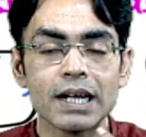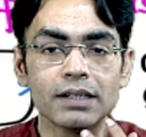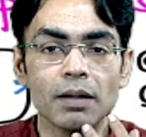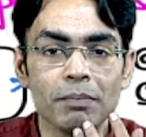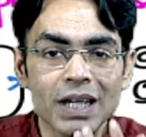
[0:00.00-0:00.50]

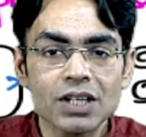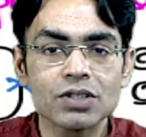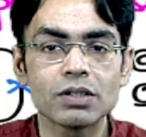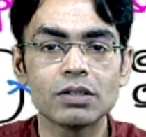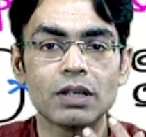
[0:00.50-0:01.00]
the
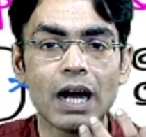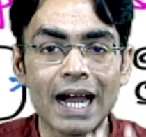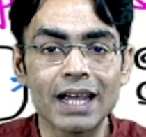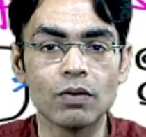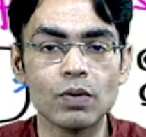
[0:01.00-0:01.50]
major
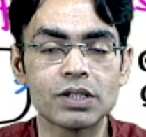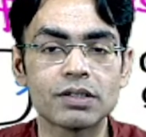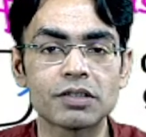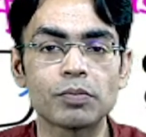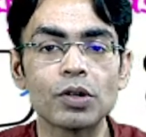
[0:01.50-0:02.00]
ion which is
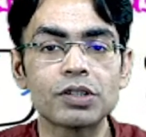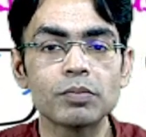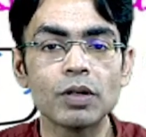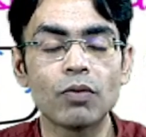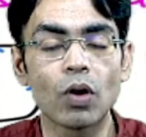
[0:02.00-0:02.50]

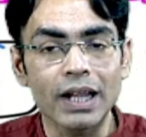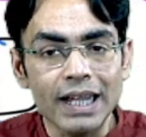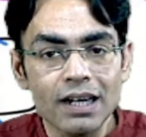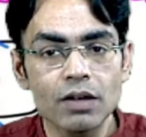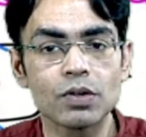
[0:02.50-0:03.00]
responsible for
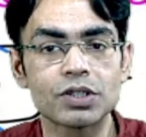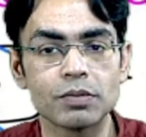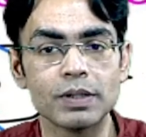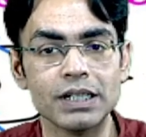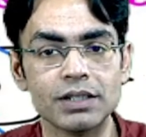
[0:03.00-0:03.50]

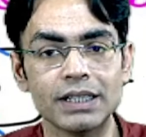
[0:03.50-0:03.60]
irreversible injury,